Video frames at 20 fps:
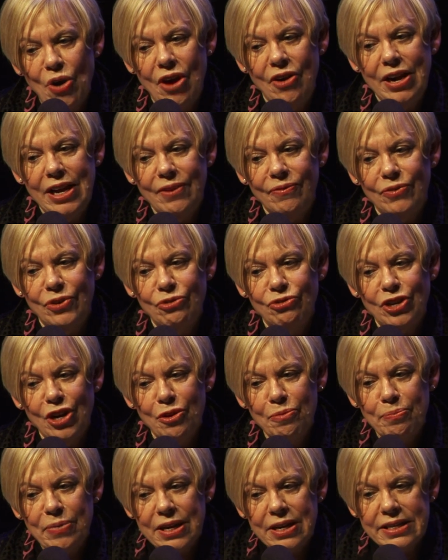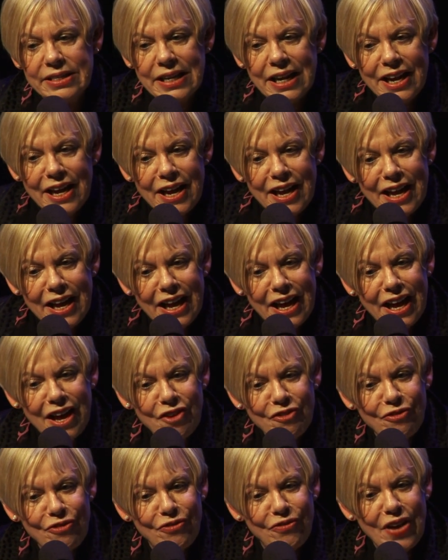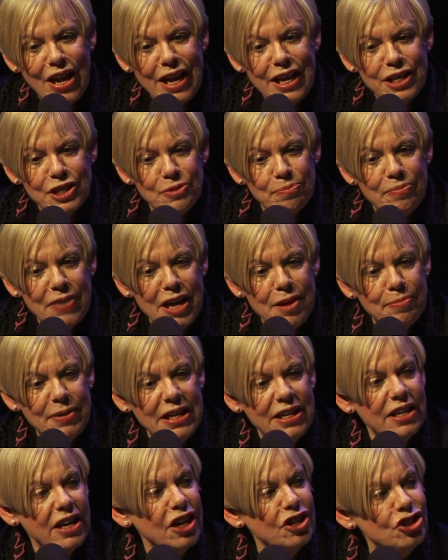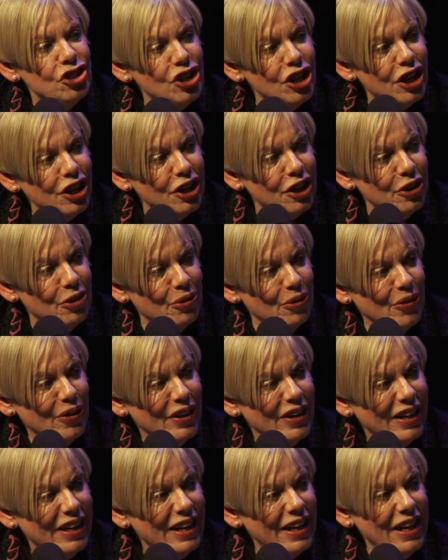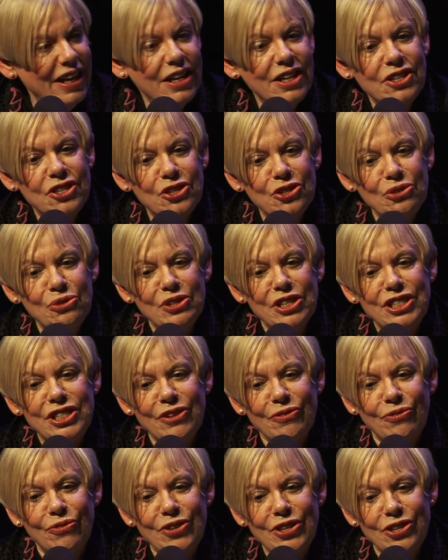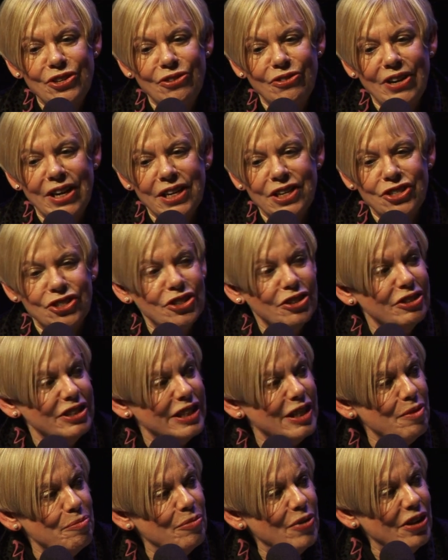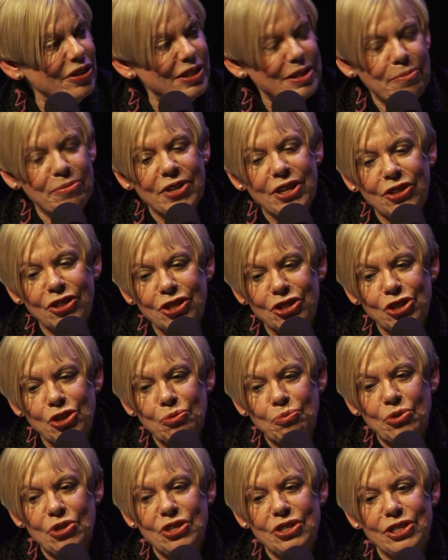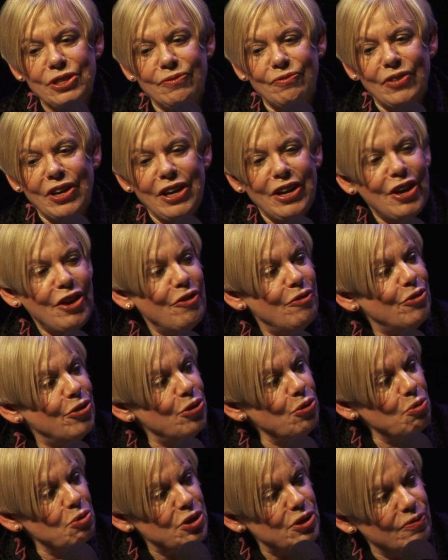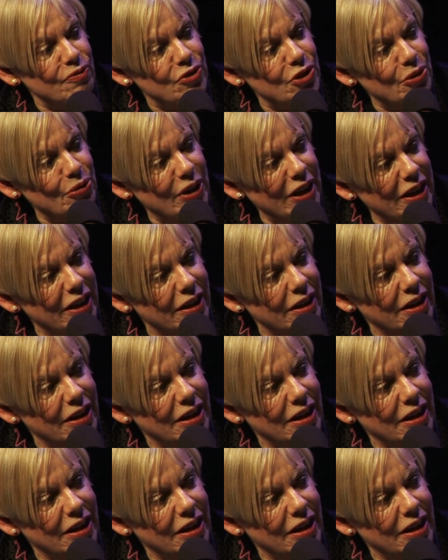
worry if you don't, because fate may be nudging you into a different direction, something that you wouldn't have thought of doing